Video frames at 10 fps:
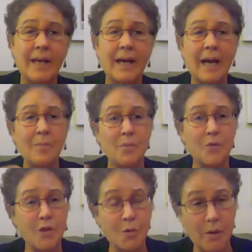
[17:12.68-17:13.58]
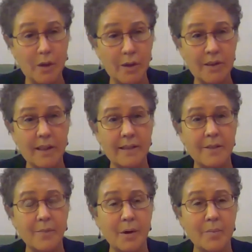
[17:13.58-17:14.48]
I'm thrilled that the
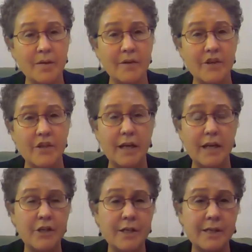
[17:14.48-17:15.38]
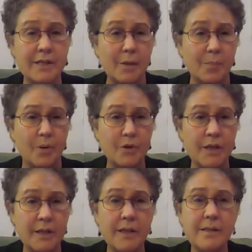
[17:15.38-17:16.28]
Department of Education is
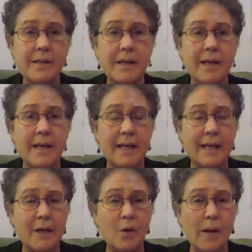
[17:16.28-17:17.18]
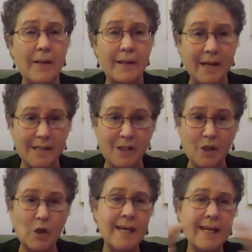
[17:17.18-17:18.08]
approaching this in a way that is
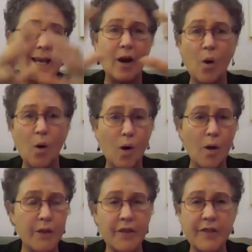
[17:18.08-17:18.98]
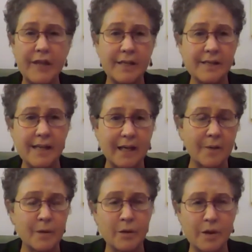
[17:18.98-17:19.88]
looking at all the things that
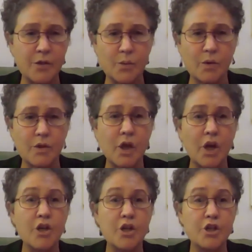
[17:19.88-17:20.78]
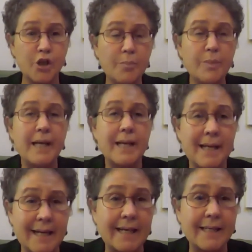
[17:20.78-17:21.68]
community schools should be
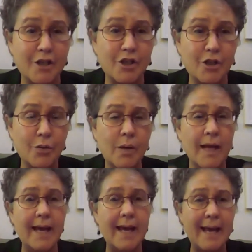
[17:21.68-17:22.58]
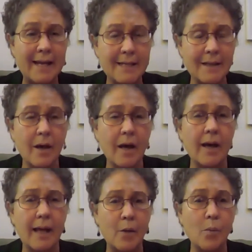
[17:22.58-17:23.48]
connected to, and
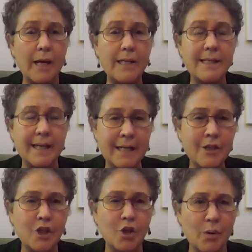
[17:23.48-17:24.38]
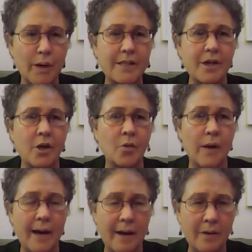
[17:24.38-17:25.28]
a way to integrate
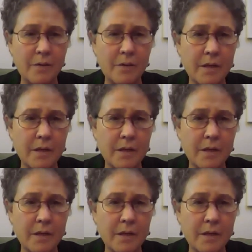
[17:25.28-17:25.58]
around,